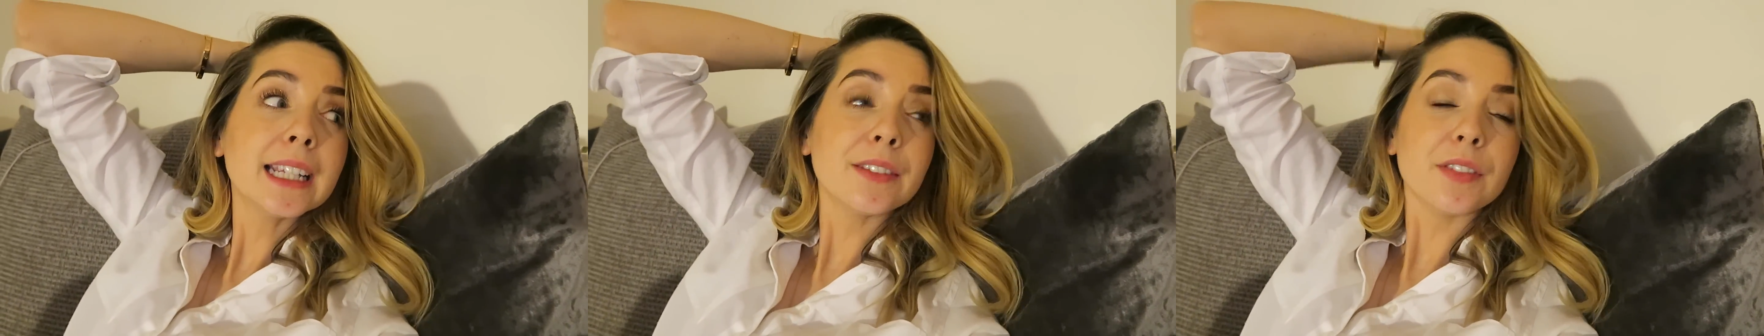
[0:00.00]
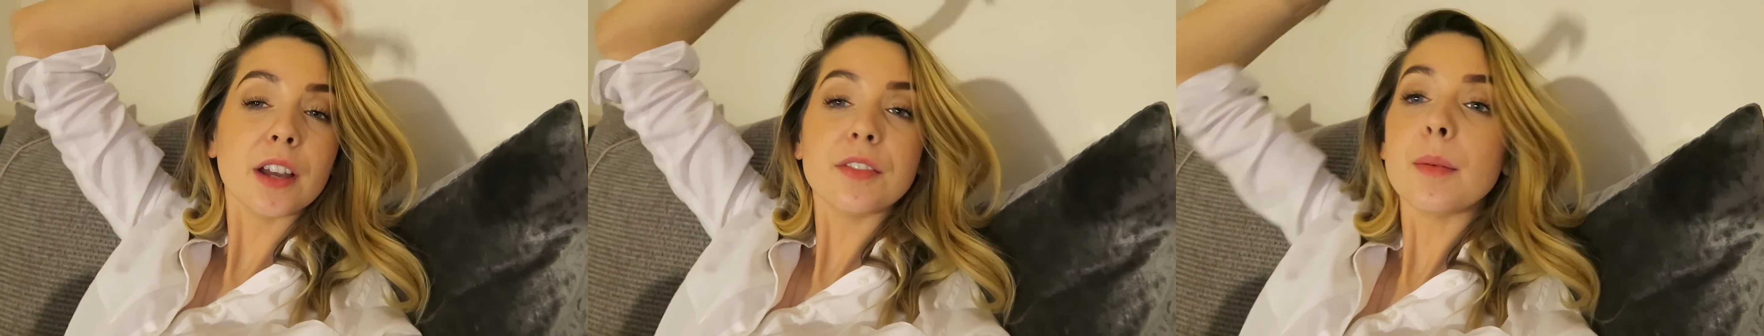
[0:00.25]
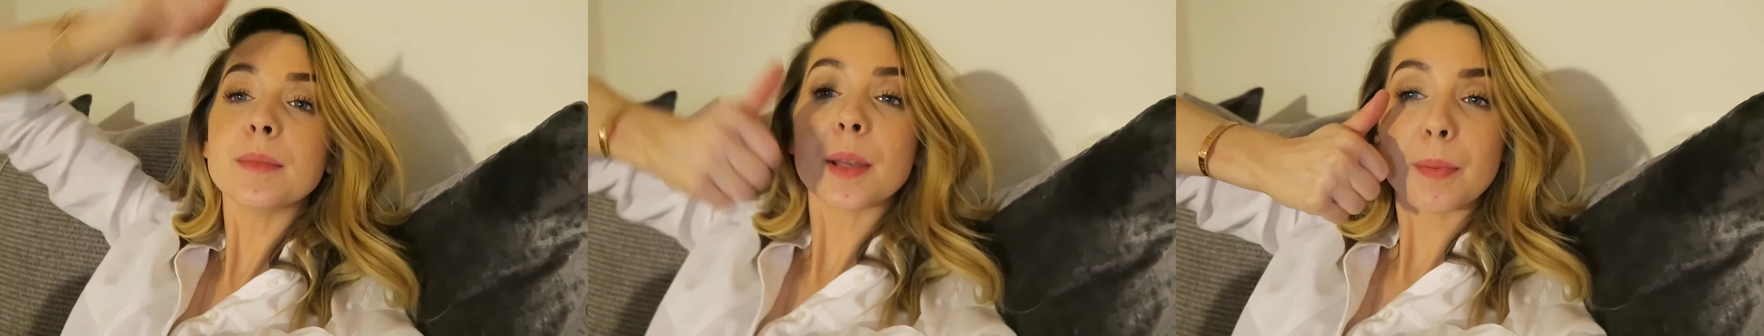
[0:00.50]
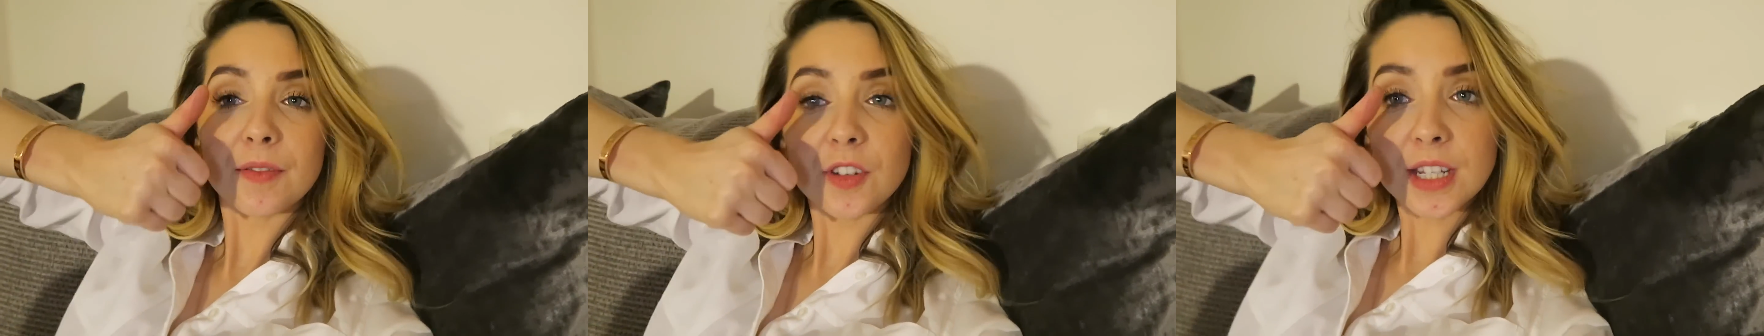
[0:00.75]
Give it a thumbs
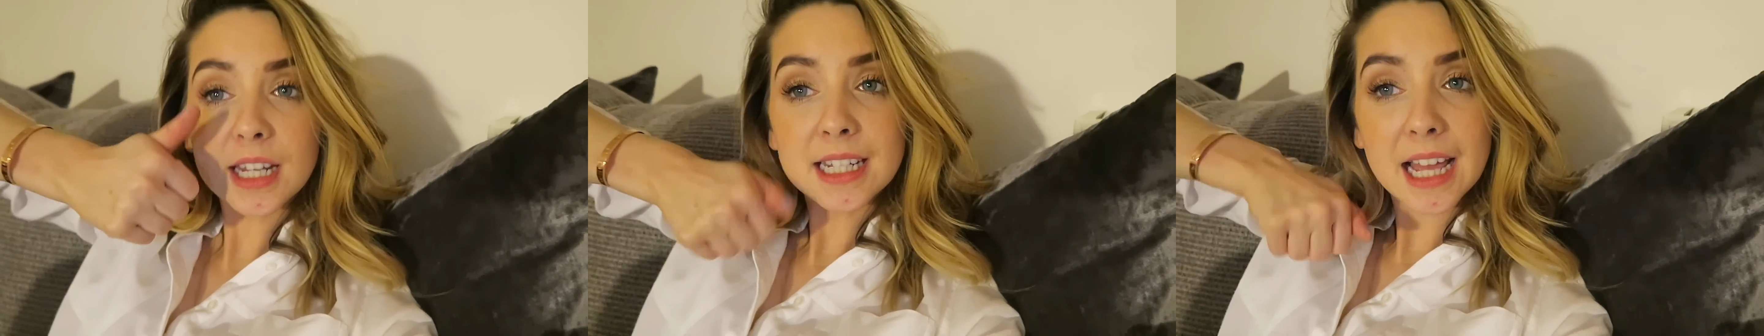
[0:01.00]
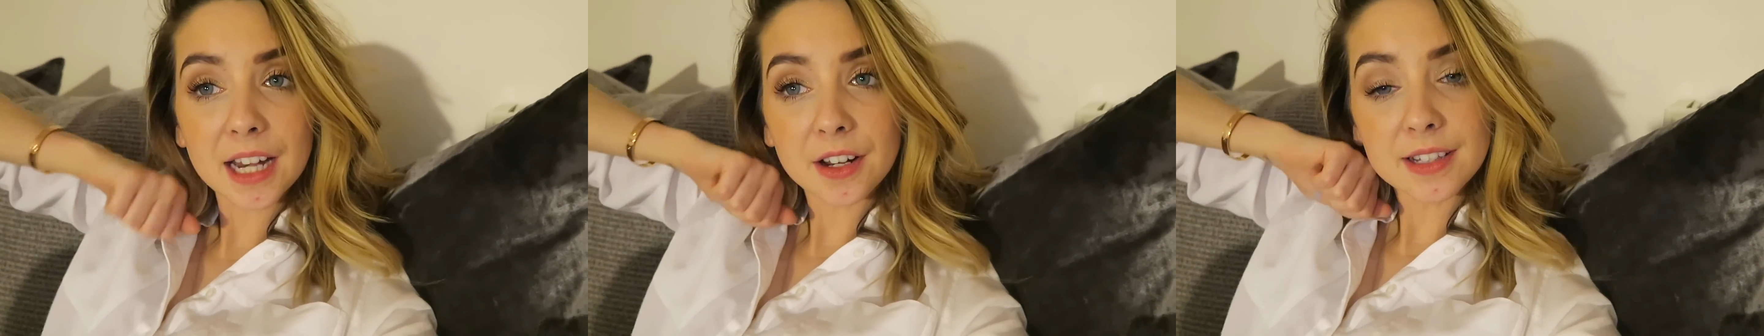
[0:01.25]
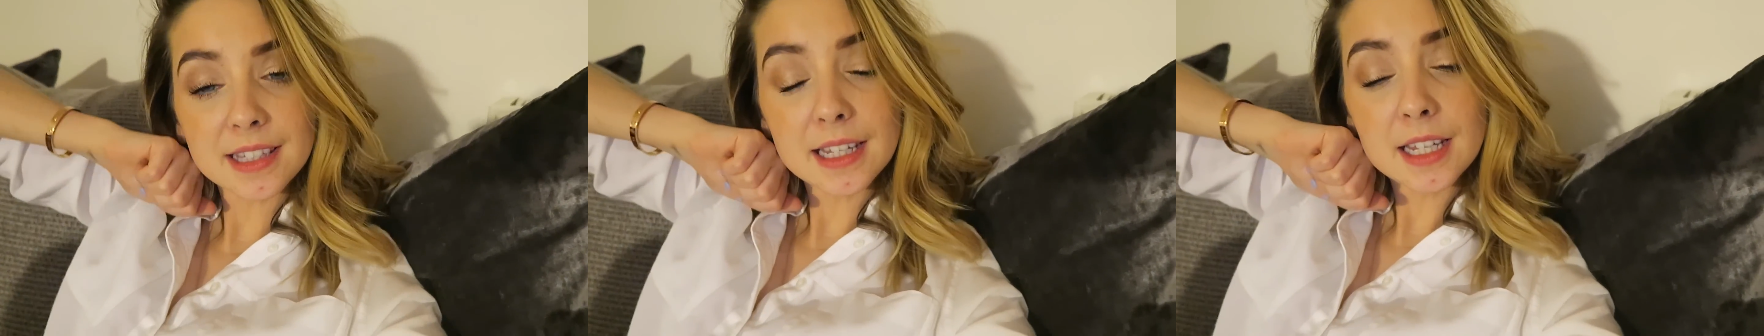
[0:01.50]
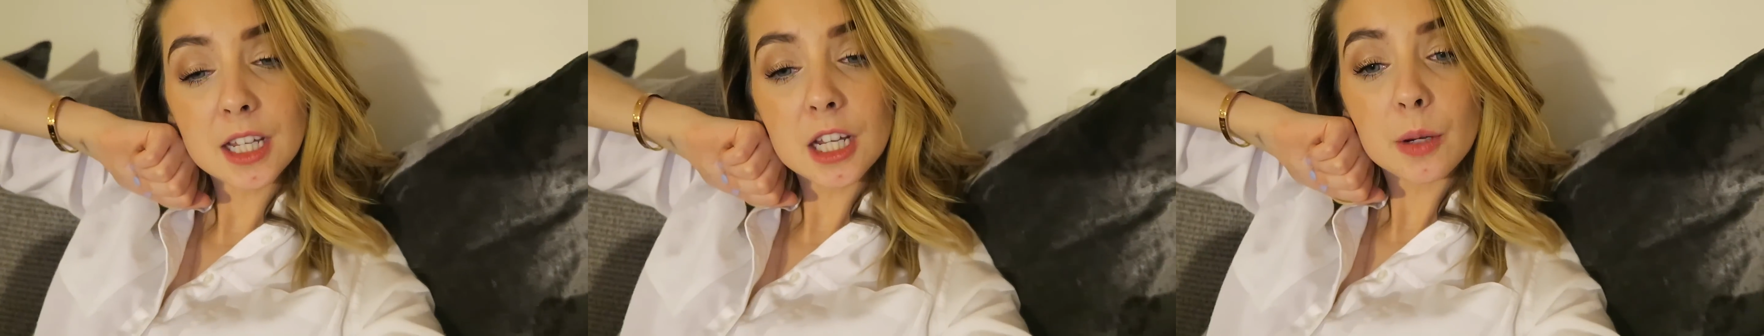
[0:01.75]
up if you did, and I'll
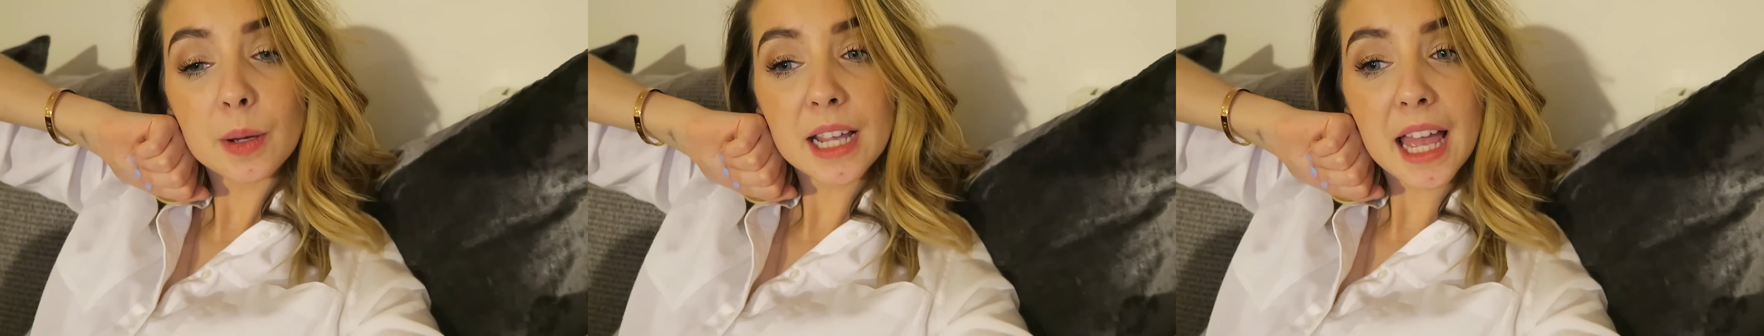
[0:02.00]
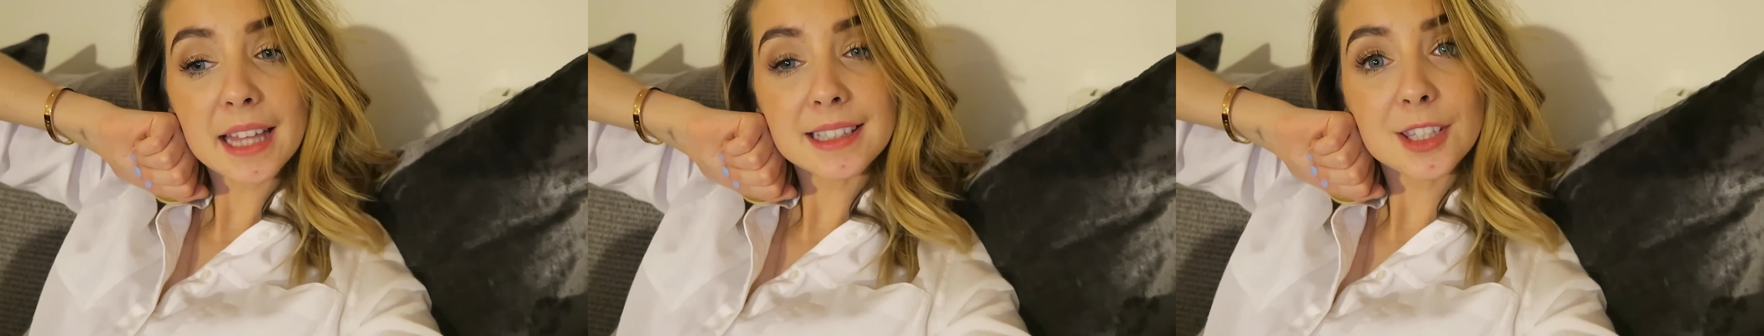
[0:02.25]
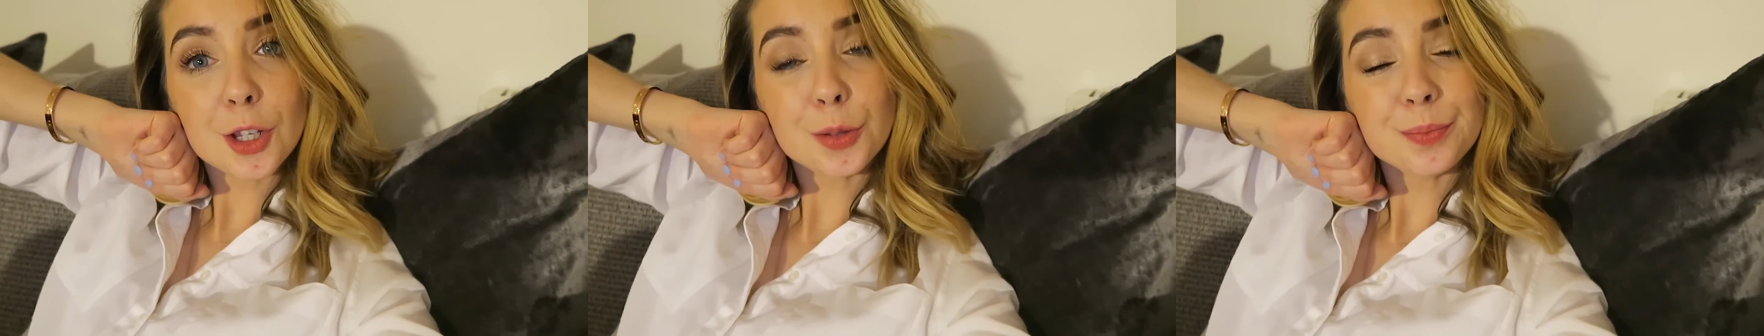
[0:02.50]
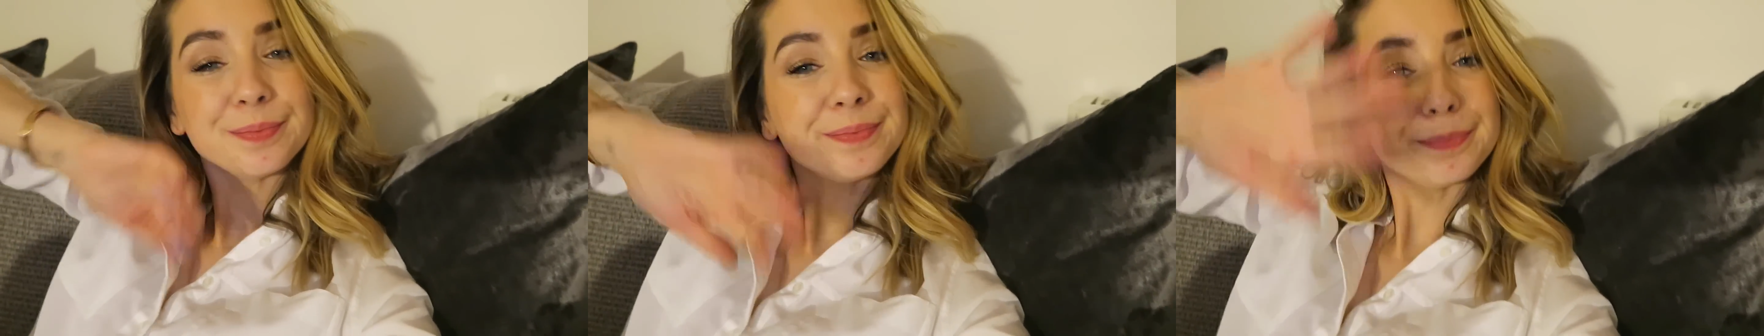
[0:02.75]
see you again
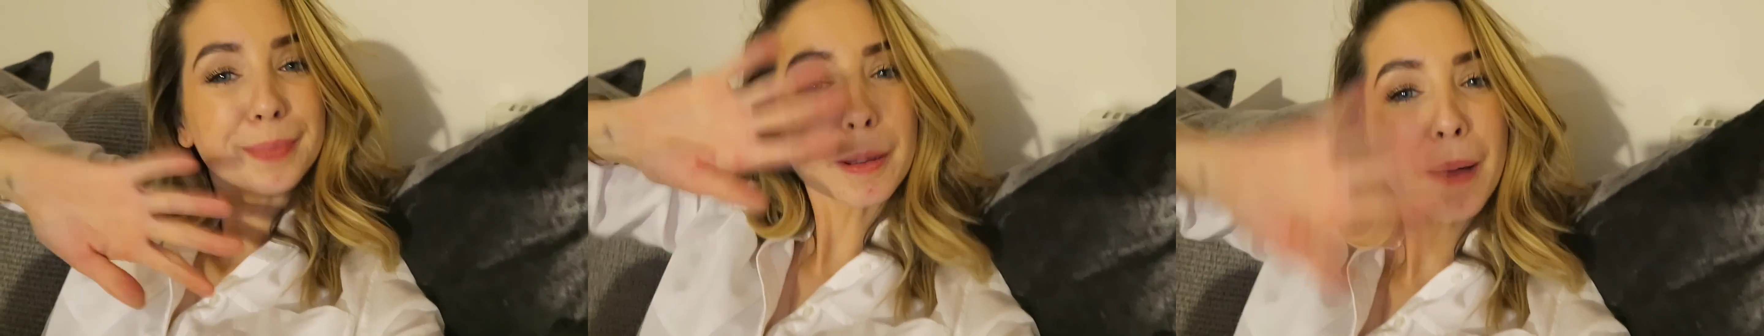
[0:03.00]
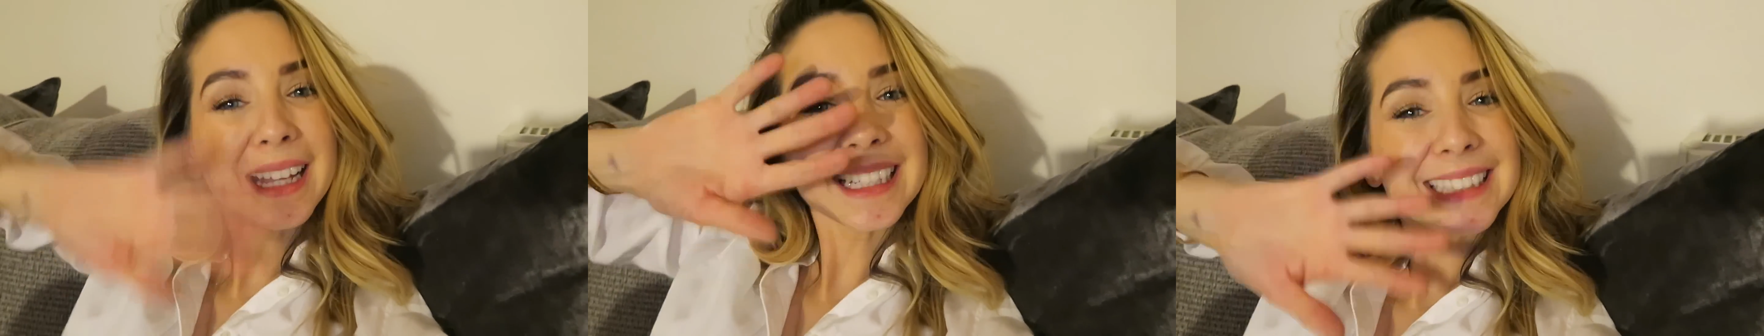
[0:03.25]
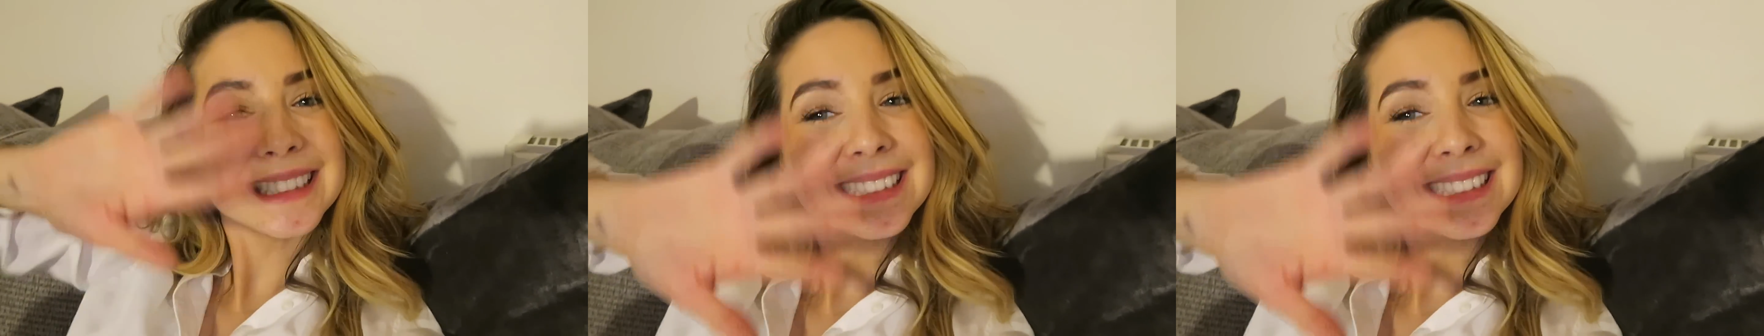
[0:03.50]
soon. Bye bye.